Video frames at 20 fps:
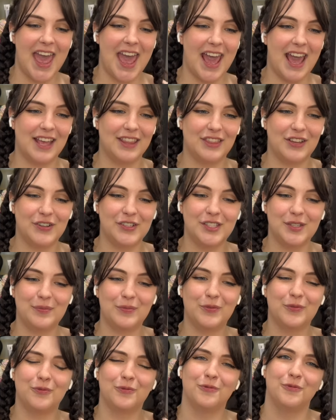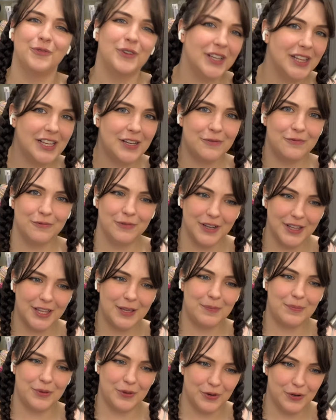And there's some really,
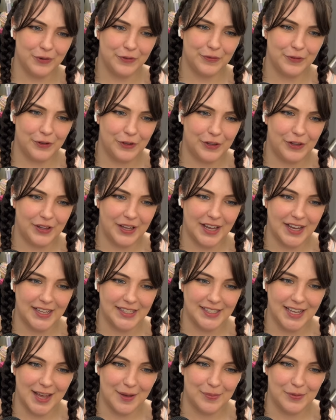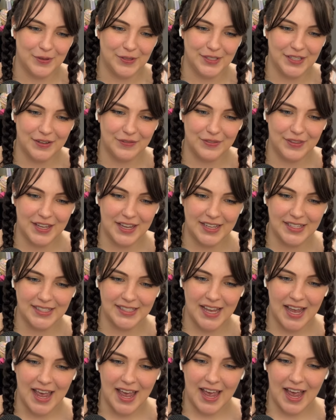really beautiful examples of this.